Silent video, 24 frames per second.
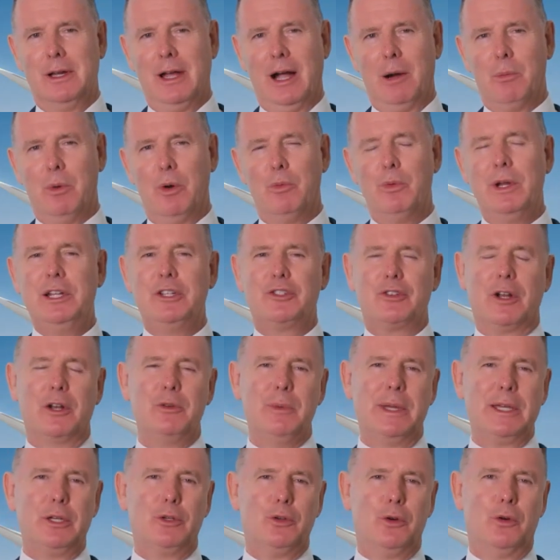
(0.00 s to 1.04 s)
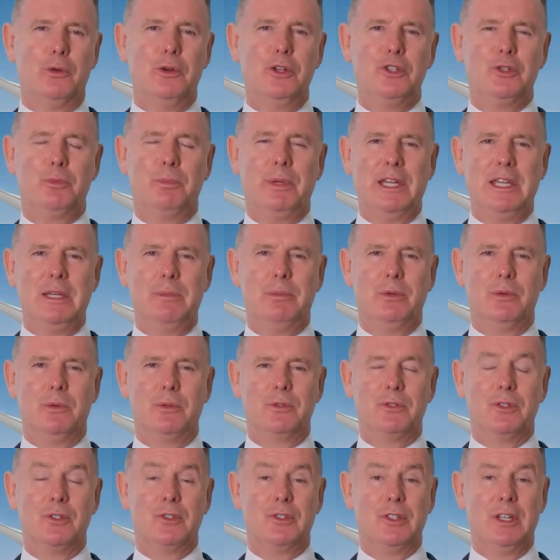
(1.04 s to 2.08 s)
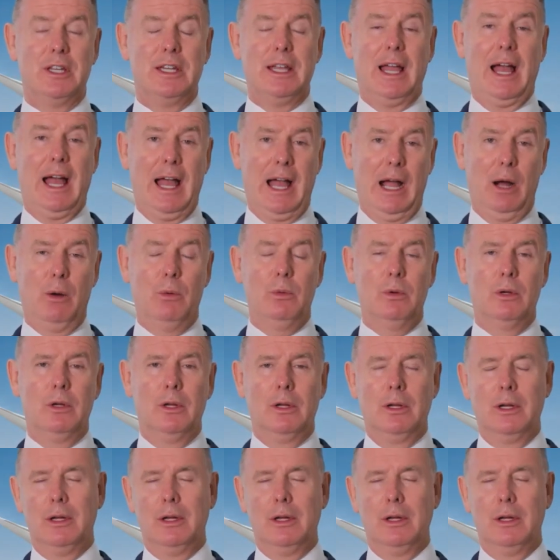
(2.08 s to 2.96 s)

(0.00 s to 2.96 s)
And we're really trying to encourage people to see how